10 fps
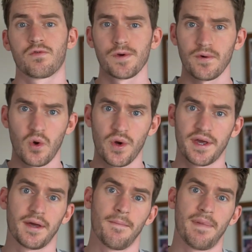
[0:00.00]
real
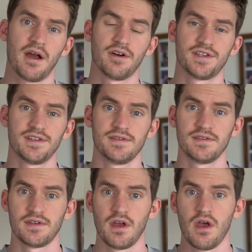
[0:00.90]
quick
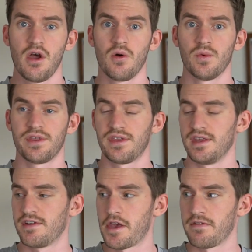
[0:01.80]
comparisons with
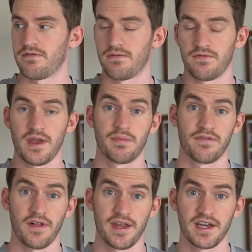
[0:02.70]
the
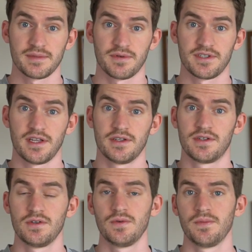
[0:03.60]
Vaporfly Next Percent
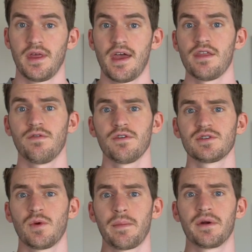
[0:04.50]
2. And the
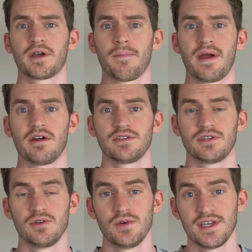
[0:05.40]
first one I'm going to compare it
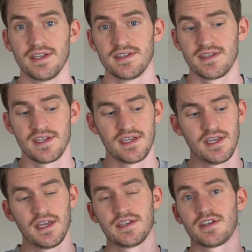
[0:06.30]
to is
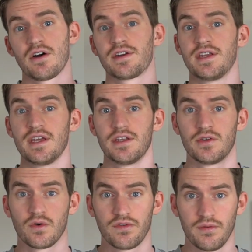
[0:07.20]
the Saucony
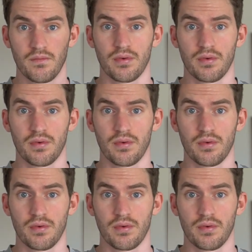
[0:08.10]
Endorphin